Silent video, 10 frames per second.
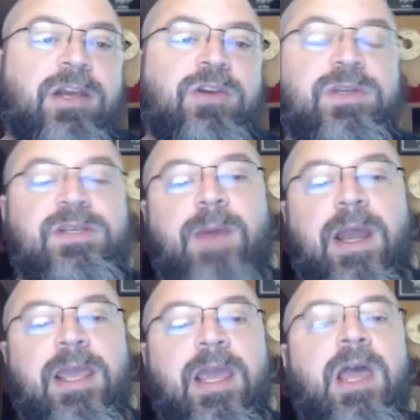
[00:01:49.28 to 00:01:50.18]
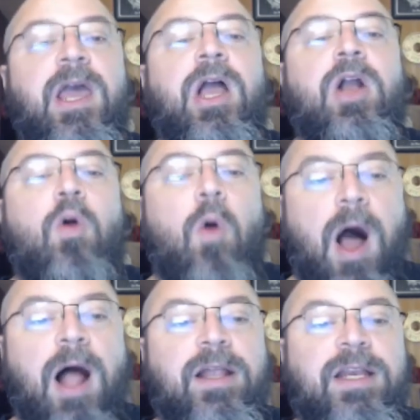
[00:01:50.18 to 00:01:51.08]
to do as many
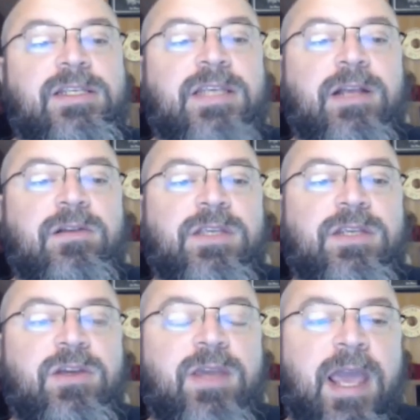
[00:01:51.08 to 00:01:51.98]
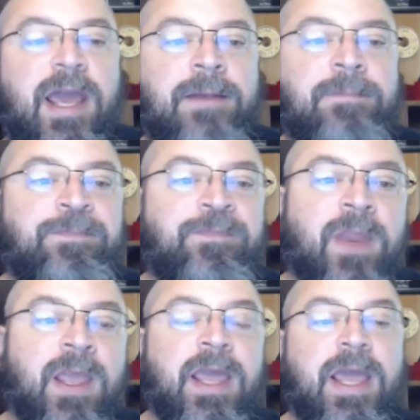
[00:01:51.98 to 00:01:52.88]
quality singles as you can
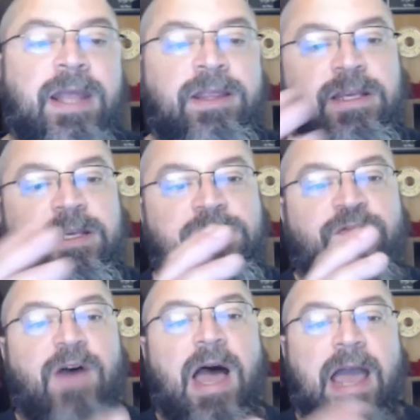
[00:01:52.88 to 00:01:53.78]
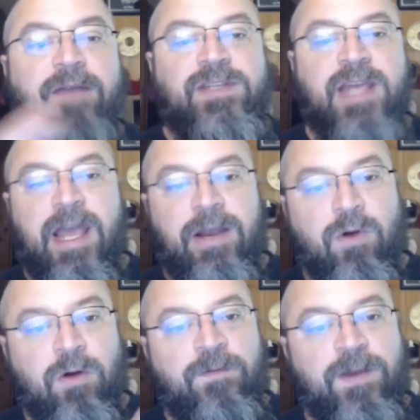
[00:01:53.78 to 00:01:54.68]
in these 5, 10,
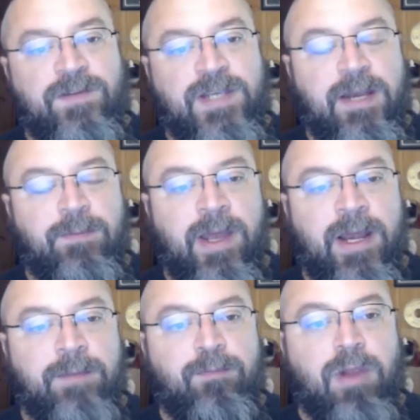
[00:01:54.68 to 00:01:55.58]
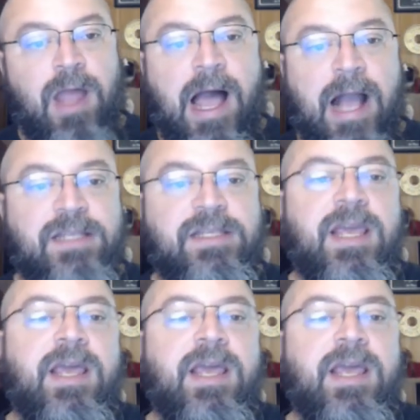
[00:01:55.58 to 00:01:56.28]
or 15-minute blocks.